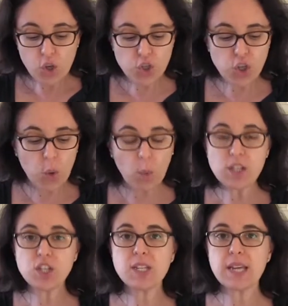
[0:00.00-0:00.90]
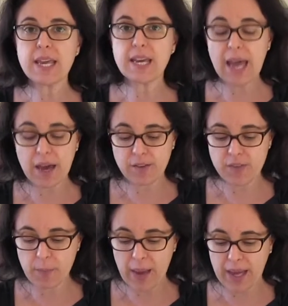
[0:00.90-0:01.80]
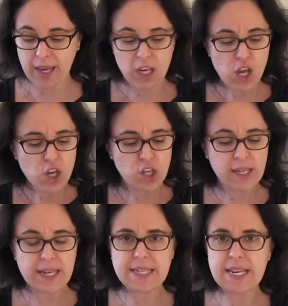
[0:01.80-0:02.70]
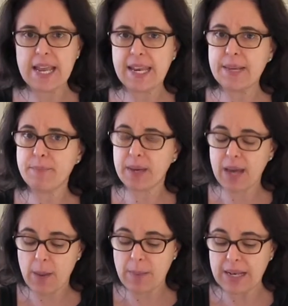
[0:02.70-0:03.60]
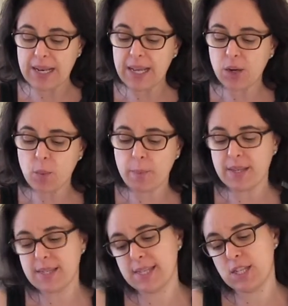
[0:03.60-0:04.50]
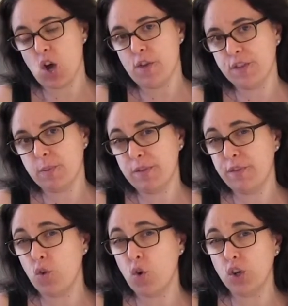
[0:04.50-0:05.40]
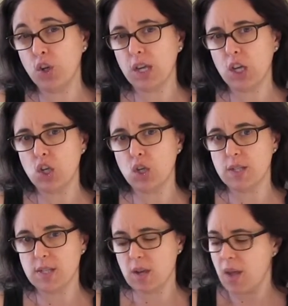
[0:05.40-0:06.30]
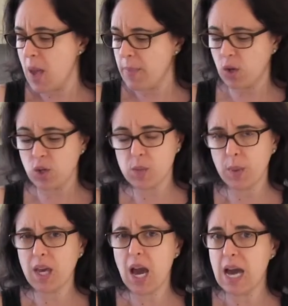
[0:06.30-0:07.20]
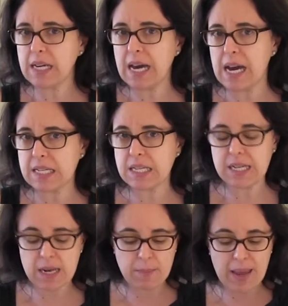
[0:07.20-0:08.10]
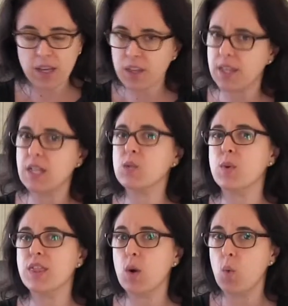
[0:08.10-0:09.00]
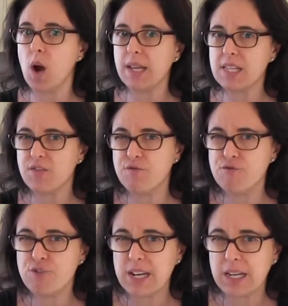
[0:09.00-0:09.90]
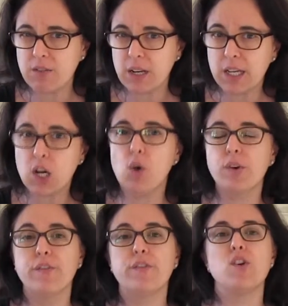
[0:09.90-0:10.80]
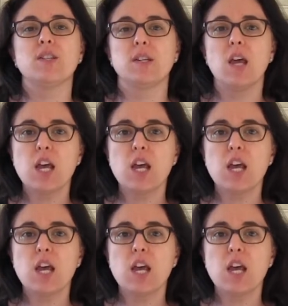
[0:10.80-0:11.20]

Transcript: So once you take it out of the packet, you need to let it become a little bit soft before you can use it, because we can't cut it and make things with it while it's really cold and frozen.